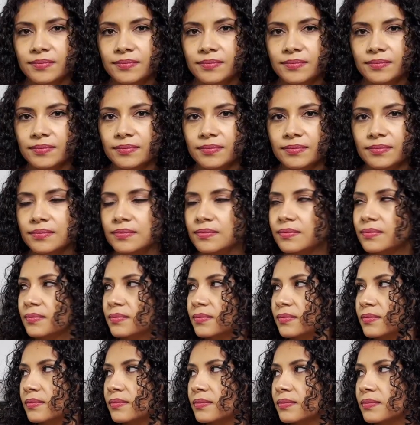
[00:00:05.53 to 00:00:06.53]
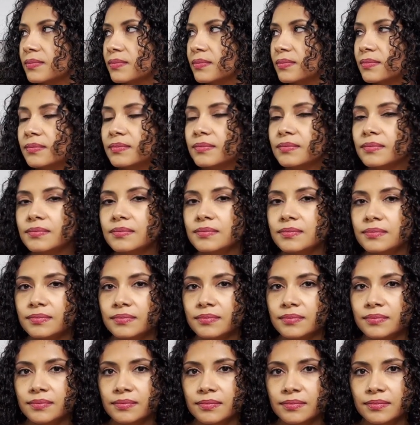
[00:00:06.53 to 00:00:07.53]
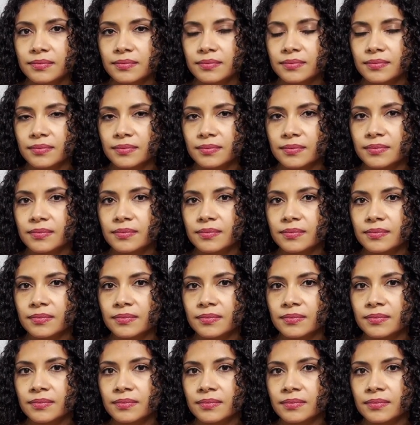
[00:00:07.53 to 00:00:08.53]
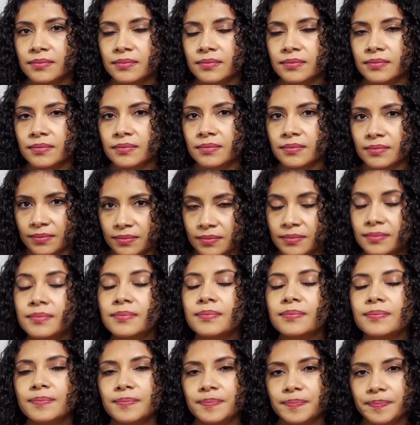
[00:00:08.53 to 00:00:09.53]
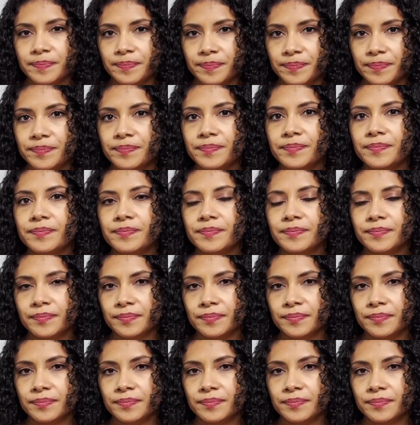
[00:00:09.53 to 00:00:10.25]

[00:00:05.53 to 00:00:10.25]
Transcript: The person shown says nothing.